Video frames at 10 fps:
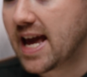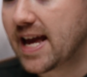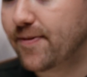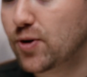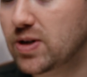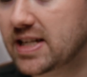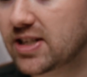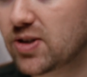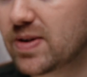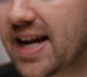If you need to
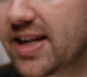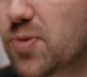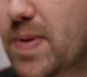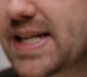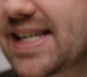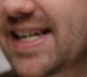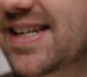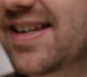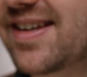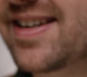do that, you
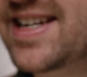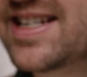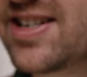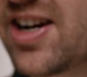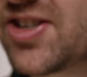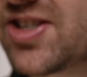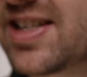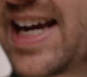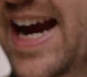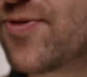basically need to touch
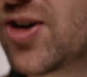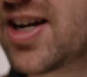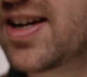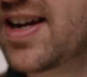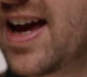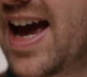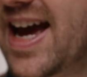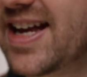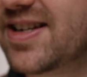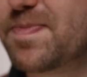the camera
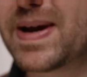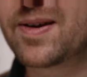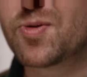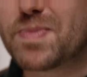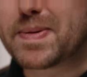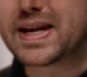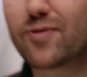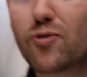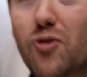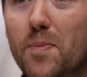and maybe
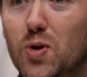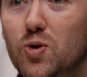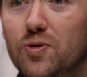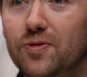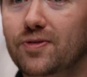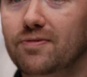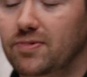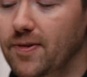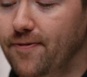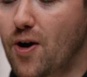even remove
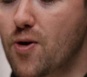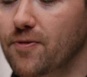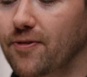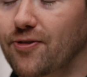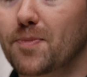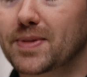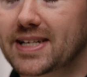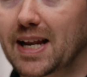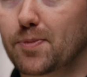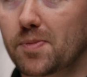the phone from the
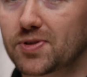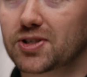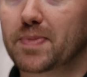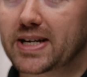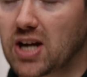teleprompter to make